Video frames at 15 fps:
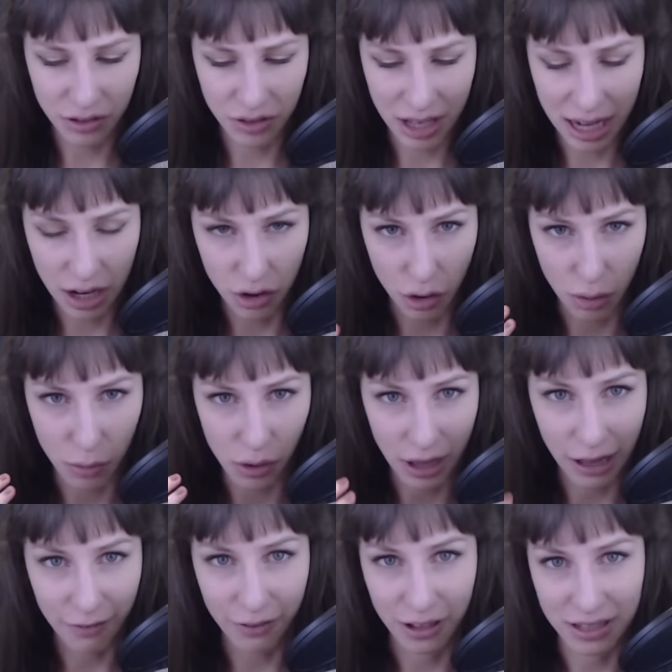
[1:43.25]
You also get a normal
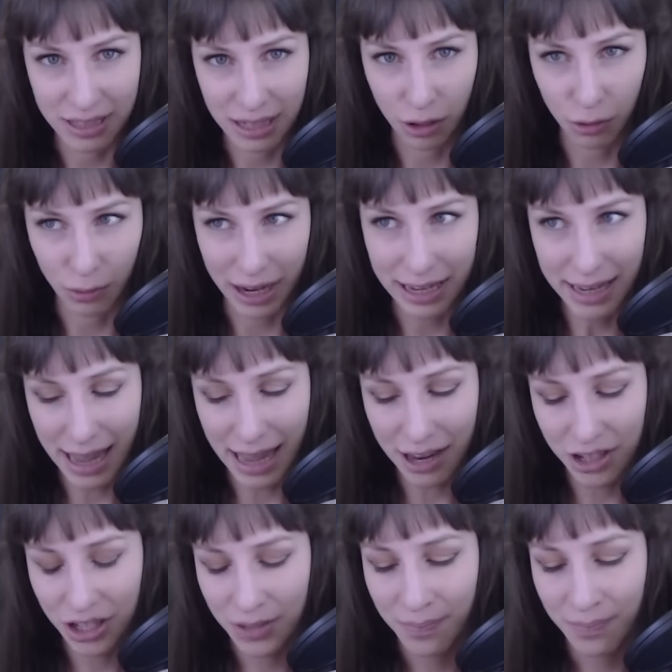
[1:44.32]
Hellfire Citadel raid
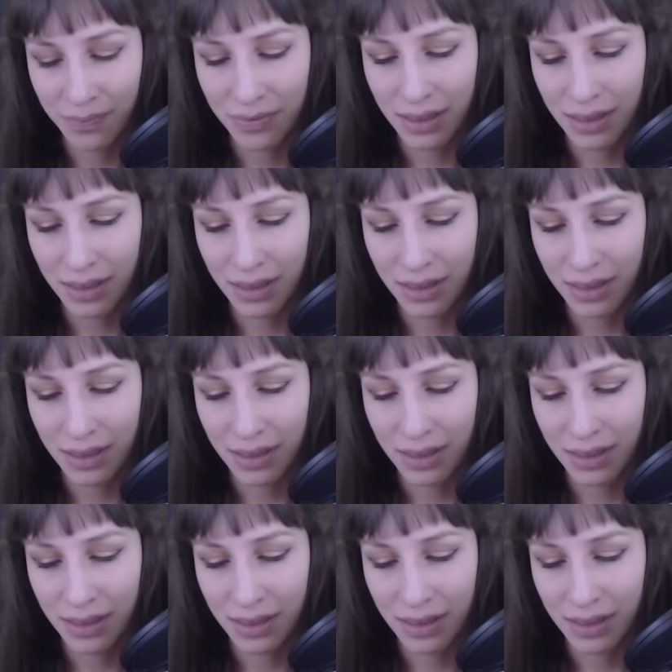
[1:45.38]
cache.